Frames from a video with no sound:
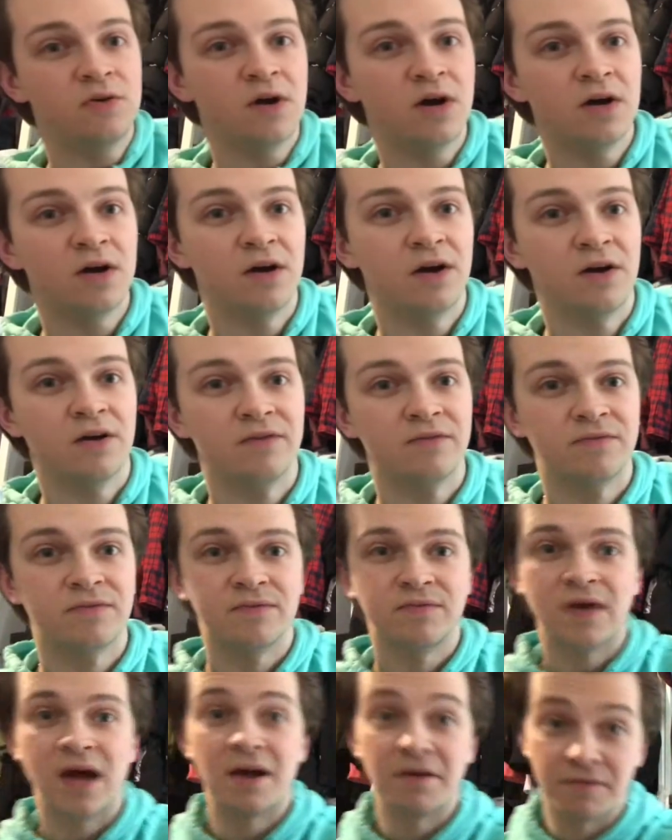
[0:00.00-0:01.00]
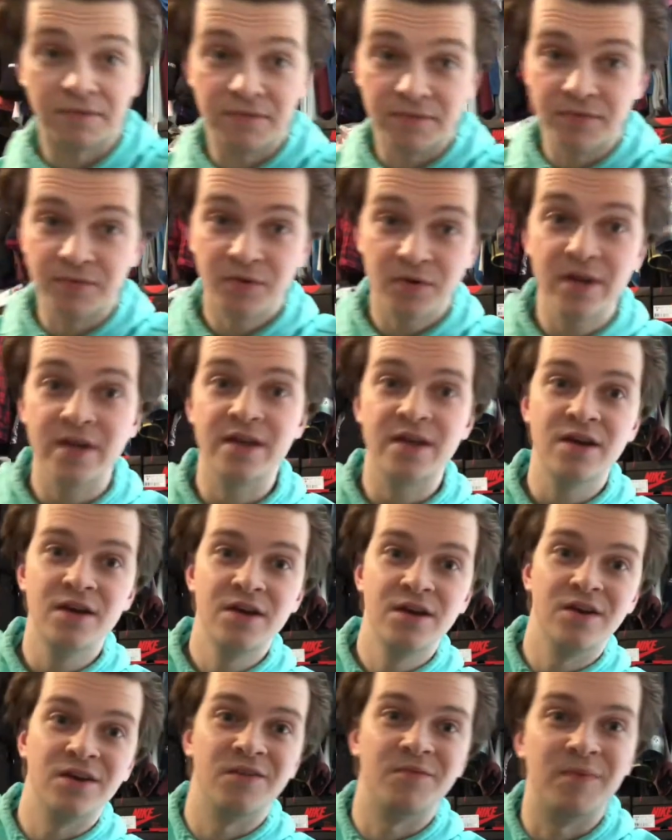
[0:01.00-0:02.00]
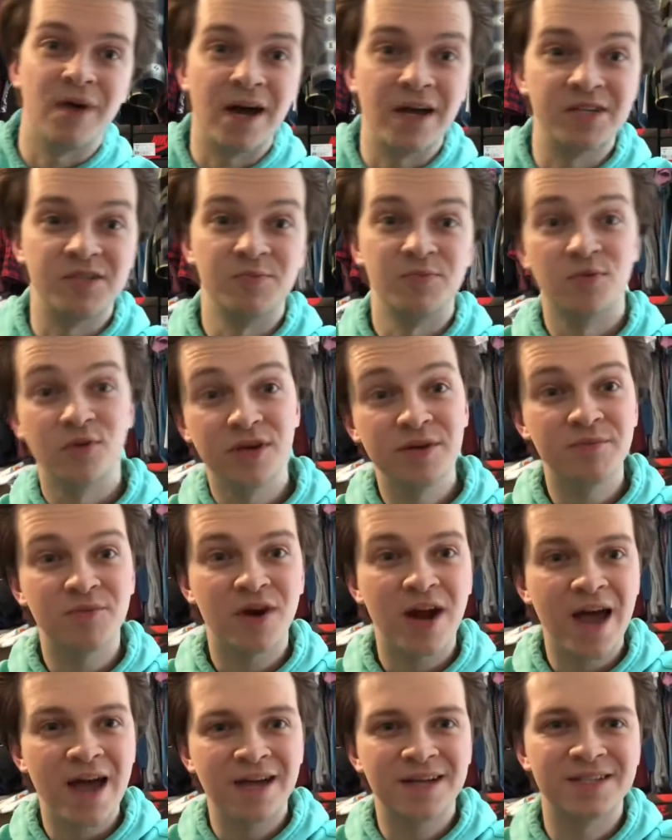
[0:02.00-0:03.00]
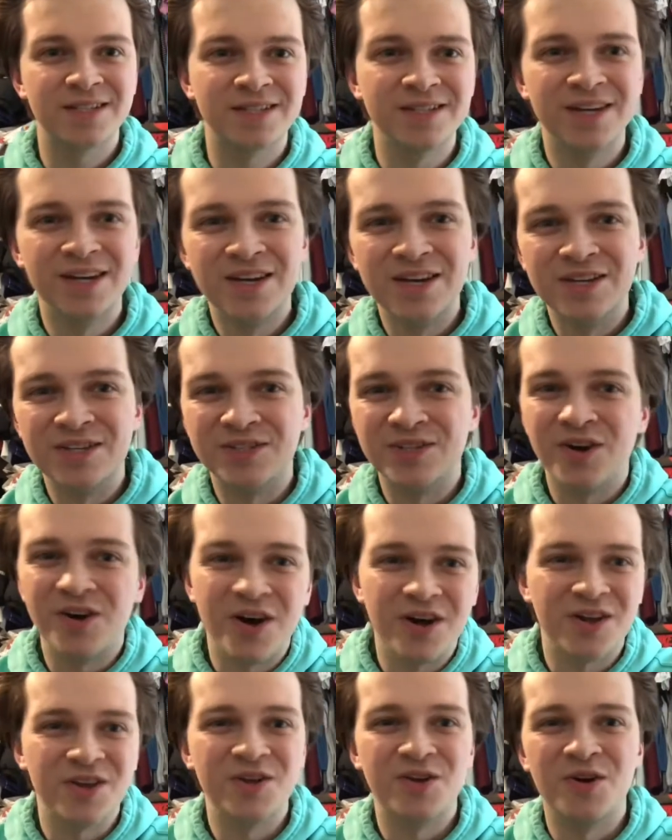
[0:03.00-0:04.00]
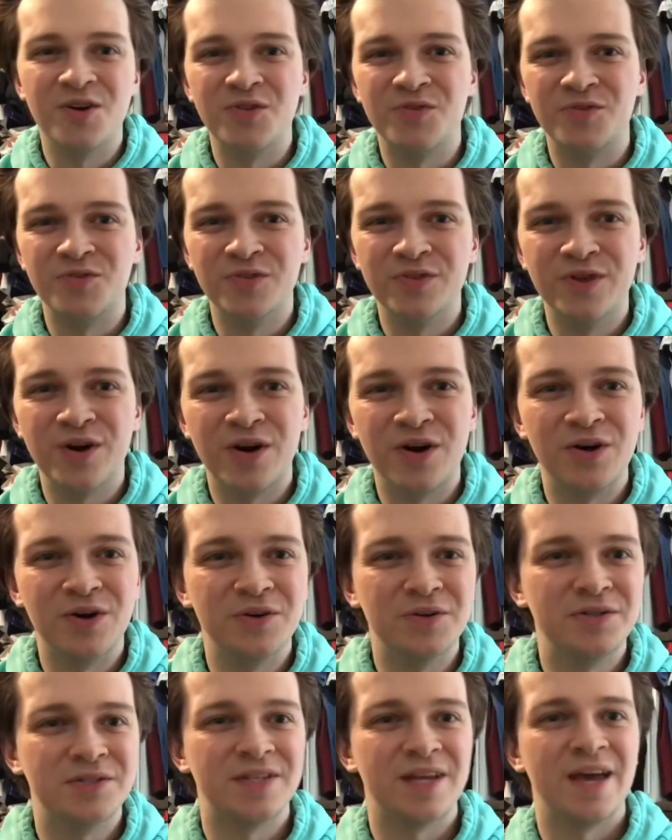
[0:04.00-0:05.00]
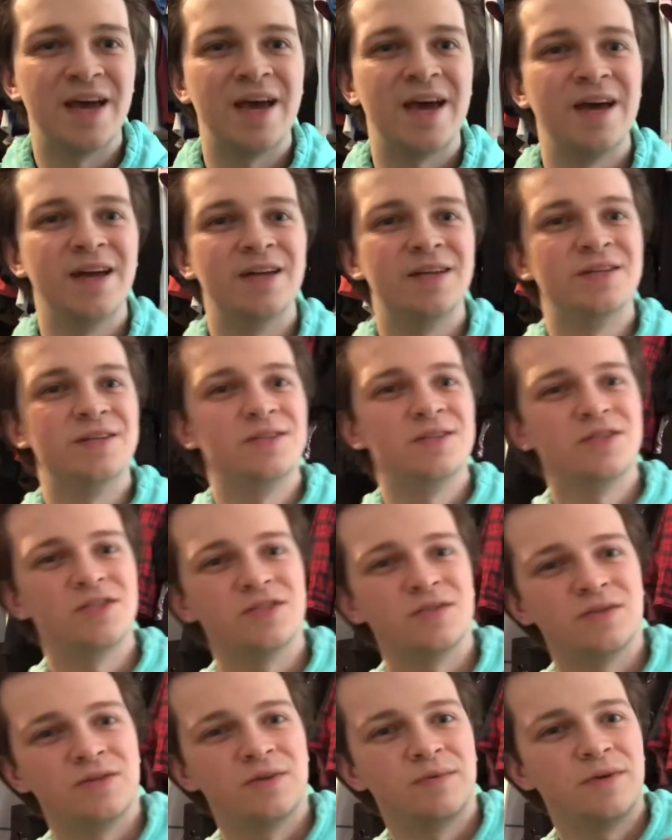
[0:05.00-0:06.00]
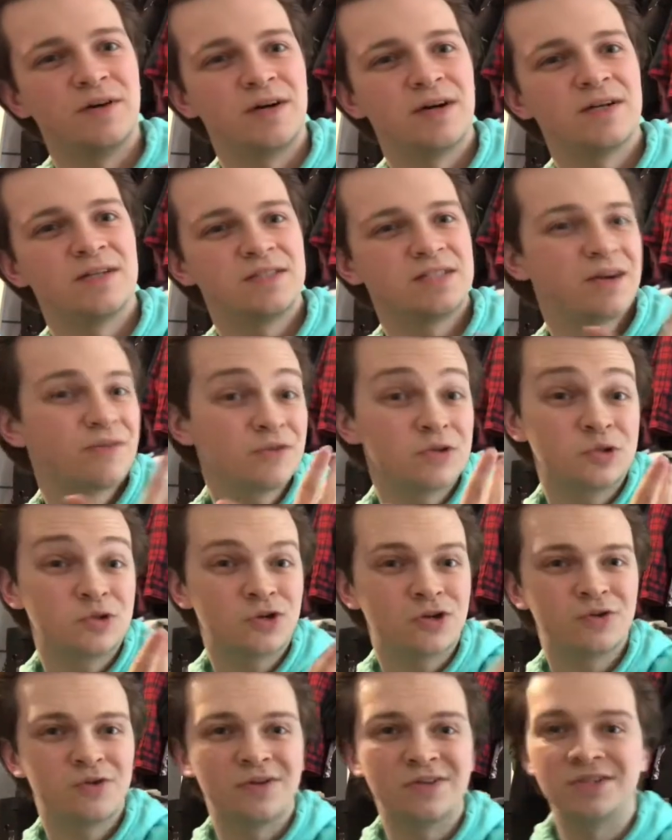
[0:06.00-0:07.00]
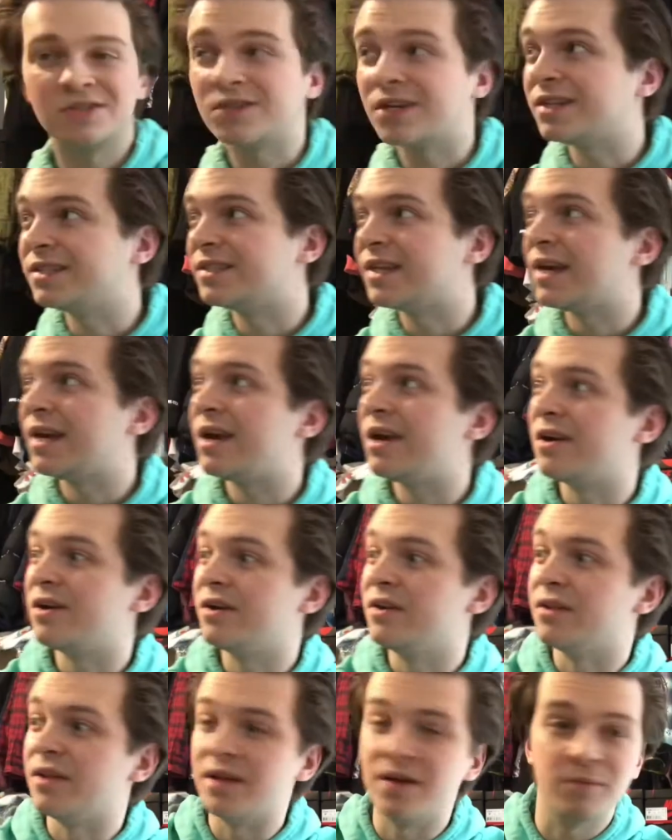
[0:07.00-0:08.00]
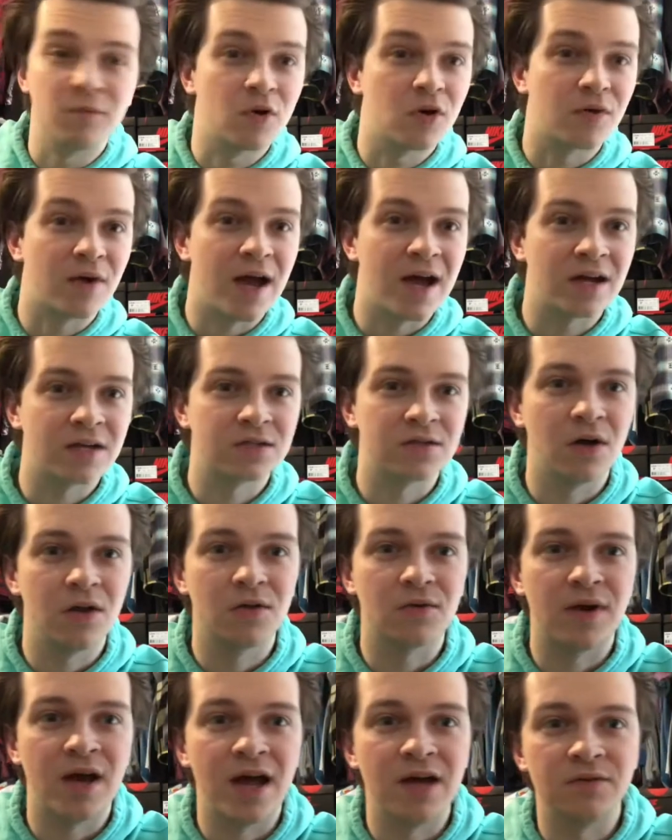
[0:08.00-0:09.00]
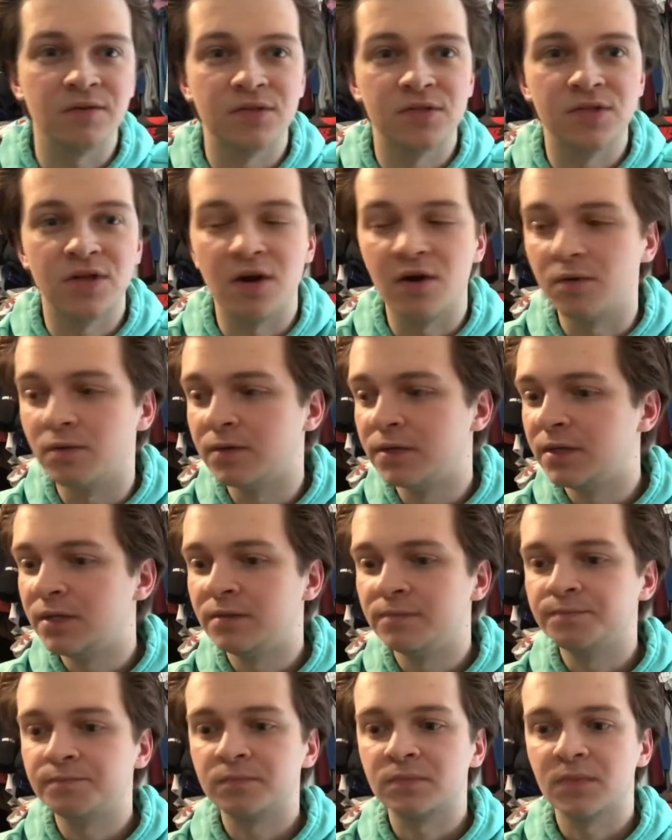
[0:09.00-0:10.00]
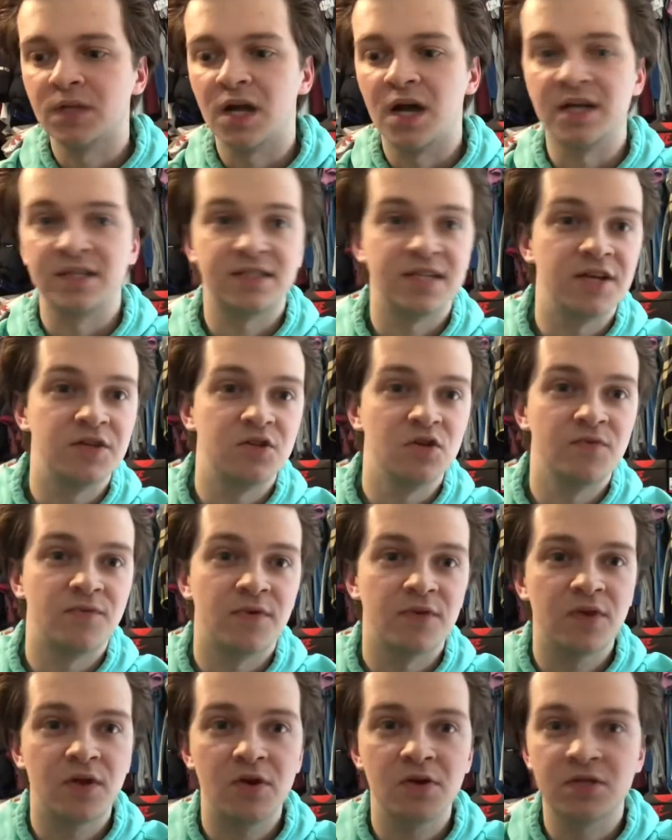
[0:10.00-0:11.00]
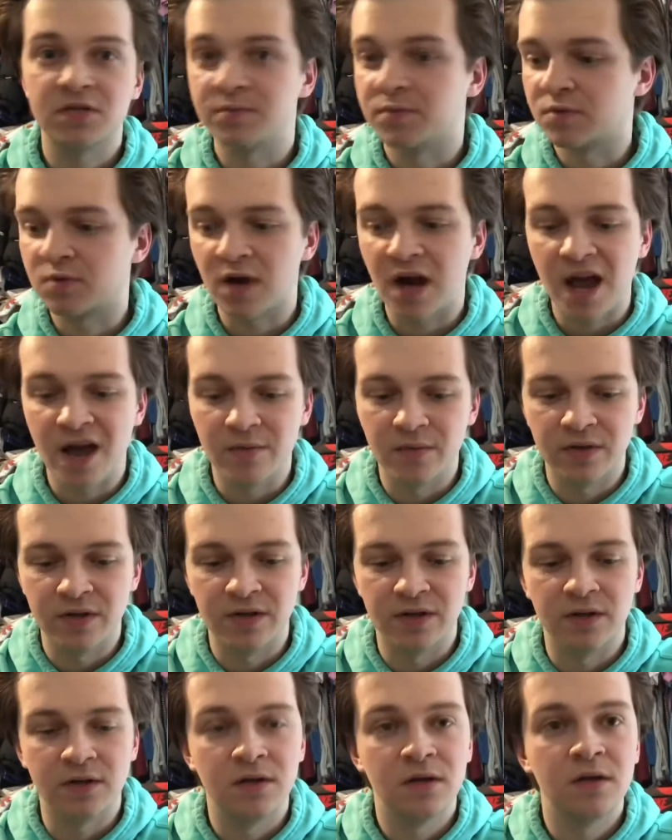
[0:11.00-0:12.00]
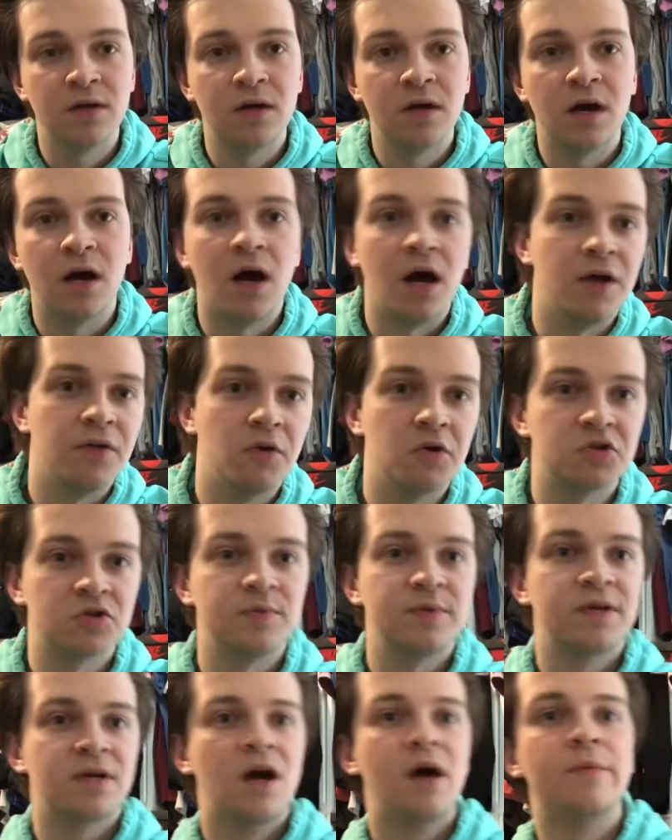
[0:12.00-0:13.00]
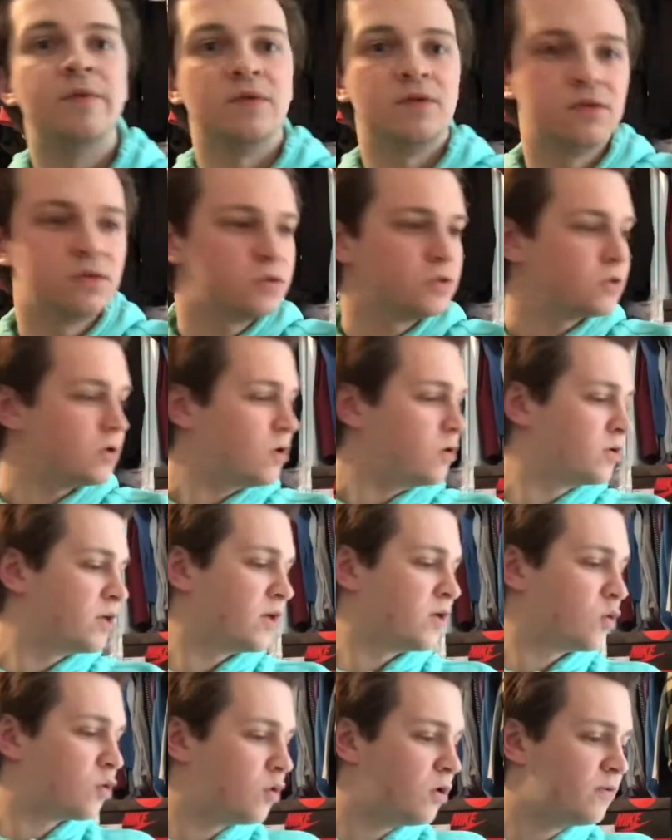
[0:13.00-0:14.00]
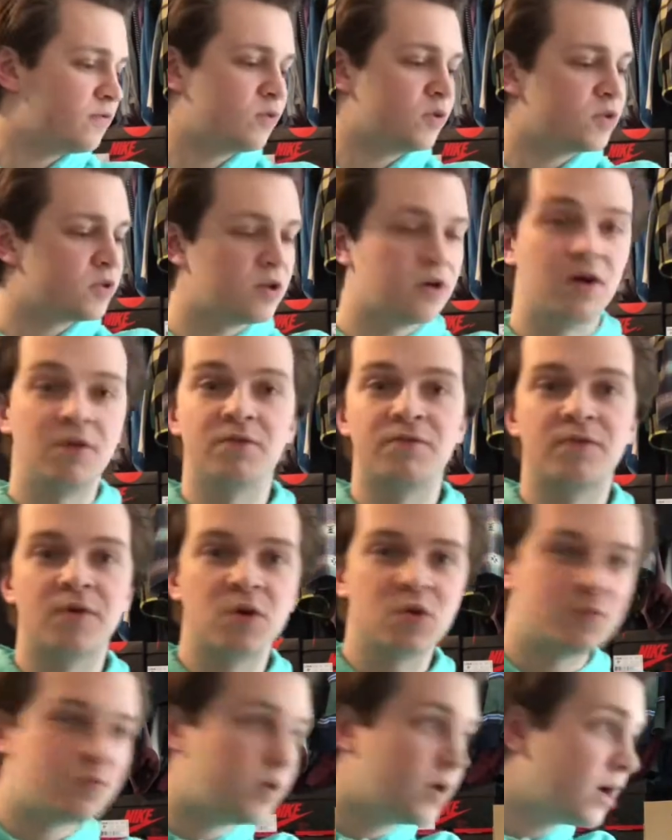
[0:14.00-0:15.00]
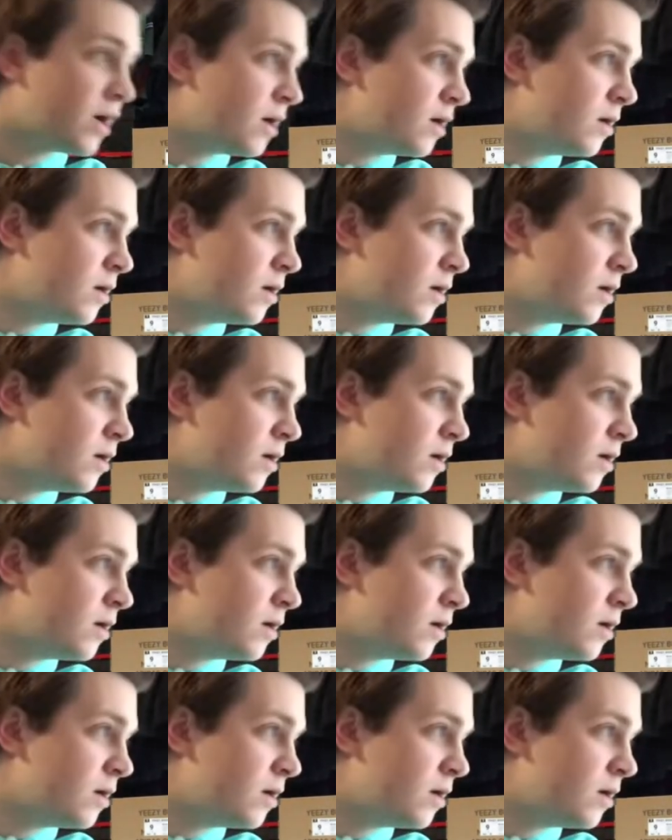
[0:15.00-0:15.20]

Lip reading: out of three of my Supreme racks. So I can go through those, and there's several Jordan ones right there, and then more racks all around. So stay tuned for those, subscribe, and those will be coming. So I'll kick it off with the first pair.